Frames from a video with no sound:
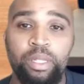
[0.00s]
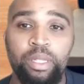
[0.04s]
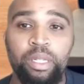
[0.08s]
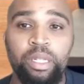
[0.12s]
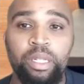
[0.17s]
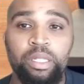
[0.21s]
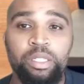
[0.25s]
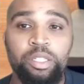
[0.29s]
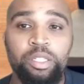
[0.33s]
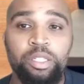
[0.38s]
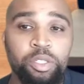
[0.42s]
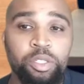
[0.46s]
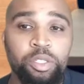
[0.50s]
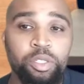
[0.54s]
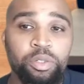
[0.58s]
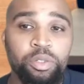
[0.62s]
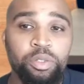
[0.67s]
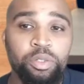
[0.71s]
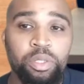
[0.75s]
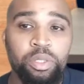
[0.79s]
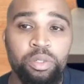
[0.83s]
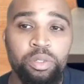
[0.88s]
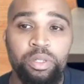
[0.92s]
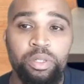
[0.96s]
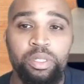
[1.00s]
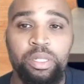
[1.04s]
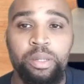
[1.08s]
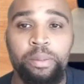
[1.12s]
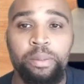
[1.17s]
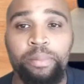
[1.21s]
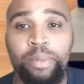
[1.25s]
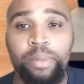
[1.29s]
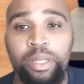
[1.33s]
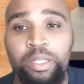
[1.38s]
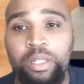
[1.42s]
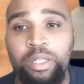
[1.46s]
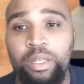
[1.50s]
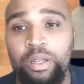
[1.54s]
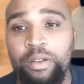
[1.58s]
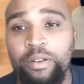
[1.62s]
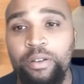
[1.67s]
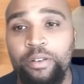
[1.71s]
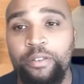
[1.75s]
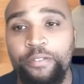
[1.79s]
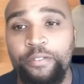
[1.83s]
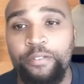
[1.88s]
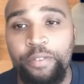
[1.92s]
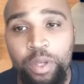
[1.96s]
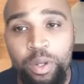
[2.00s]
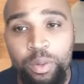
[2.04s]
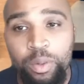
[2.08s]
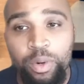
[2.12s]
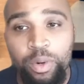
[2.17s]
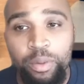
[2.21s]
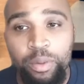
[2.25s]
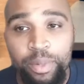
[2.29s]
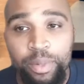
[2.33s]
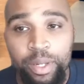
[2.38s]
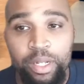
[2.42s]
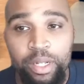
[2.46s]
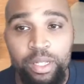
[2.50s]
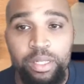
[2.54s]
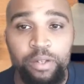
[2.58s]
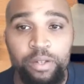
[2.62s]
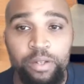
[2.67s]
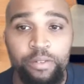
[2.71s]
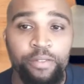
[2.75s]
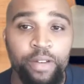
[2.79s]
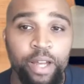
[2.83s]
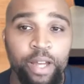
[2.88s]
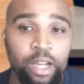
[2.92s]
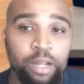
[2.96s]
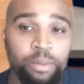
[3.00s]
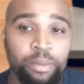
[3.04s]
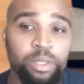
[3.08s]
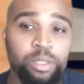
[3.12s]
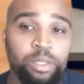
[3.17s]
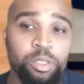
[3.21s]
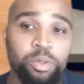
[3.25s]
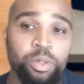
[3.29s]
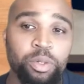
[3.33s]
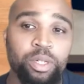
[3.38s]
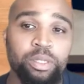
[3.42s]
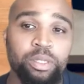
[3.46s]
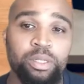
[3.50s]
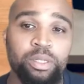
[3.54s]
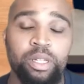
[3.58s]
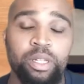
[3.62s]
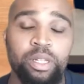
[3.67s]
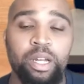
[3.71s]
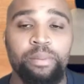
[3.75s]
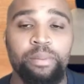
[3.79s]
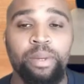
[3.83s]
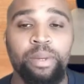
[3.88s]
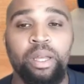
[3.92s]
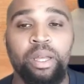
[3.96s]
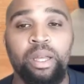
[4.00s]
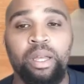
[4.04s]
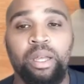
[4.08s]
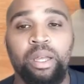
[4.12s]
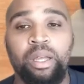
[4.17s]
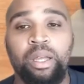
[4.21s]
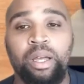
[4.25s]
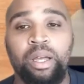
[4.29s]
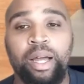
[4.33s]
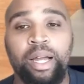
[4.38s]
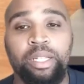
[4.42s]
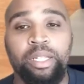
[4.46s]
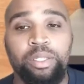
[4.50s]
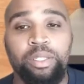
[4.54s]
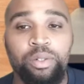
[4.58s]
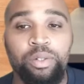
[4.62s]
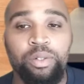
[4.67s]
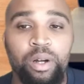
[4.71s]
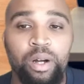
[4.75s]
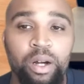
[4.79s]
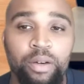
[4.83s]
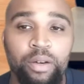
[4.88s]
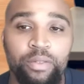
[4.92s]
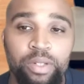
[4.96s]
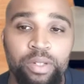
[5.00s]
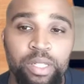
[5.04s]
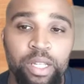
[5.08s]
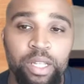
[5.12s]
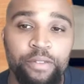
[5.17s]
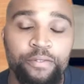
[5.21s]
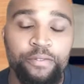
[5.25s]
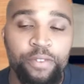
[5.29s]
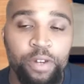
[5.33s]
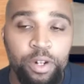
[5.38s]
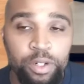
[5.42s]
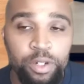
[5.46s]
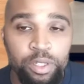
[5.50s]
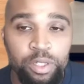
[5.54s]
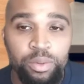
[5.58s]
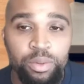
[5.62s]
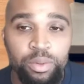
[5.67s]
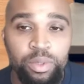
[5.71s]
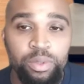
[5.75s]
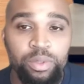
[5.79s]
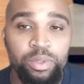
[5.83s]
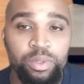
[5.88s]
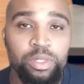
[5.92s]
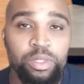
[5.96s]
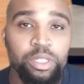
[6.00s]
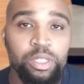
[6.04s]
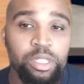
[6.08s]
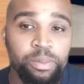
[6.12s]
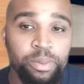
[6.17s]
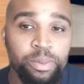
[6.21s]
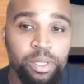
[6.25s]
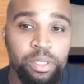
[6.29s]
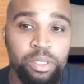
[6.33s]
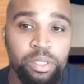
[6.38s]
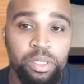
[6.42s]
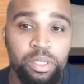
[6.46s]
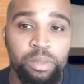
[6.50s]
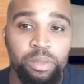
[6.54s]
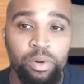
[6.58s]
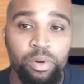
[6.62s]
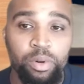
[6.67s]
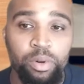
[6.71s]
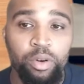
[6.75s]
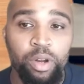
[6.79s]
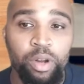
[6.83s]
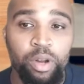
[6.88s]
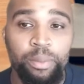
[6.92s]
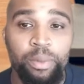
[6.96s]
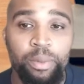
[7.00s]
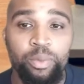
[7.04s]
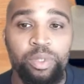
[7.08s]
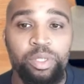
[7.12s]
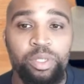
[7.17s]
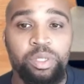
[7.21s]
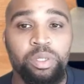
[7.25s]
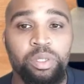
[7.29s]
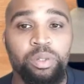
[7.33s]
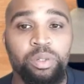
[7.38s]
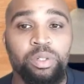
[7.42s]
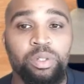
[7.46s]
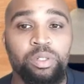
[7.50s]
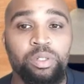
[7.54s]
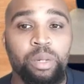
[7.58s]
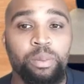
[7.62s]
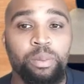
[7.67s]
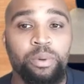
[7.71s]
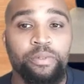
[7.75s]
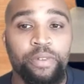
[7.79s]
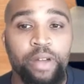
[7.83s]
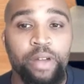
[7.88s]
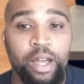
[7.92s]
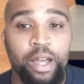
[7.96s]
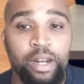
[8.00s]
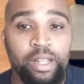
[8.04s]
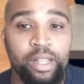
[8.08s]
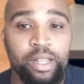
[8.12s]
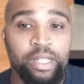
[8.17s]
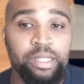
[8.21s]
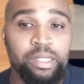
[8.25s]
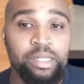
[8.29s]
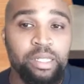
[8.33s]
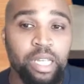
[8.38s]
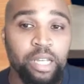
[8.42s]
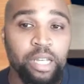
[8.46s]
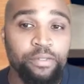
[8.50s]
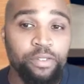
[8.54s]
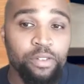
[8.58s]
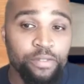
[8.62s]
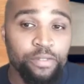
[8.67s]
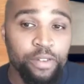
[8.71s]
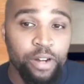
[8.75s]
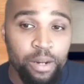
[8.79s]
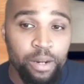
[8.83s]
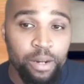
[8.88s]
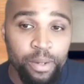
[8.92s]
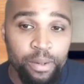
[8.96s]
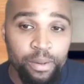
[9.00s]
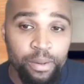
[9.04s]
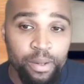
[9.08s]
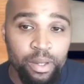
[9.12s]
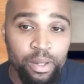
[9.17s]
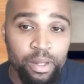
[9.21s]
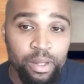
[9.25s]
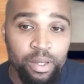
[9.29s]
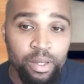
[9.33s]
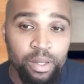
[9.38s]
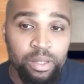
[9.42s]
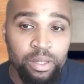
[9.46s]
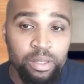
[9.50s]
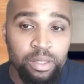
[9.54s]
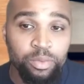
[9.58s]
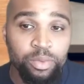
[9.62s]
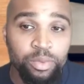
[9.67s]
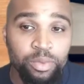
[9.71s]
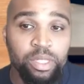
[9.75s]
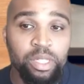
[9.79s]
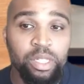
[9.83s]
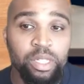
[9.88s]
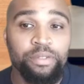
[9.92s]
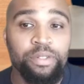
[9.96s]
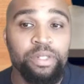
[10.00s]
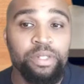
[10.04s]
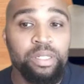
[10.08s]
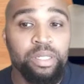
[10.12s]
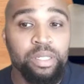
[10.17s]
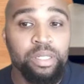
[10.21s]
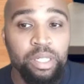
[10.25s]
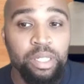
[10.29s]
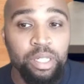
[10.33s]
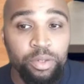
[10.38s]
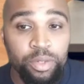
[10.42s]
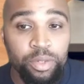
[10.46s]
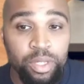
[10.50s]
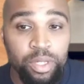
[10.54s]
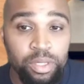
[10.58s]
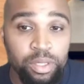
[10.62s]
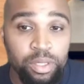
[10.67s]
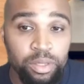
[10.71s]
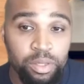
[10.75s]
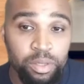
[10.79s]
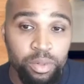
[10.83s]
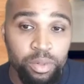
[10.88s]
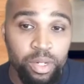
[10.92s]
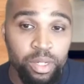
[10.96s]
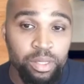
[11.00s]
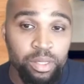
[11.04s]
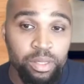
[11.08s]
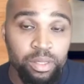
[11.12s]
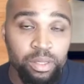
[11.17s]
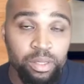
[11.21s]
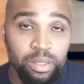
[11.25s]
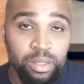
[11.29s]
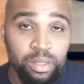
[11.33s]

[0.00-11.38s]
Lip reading: To ensure students miss fewer minutes of valuable instruction time, iTutor offers a virtual suspension program in which students are provided a safe environment to receive synchronous instruction.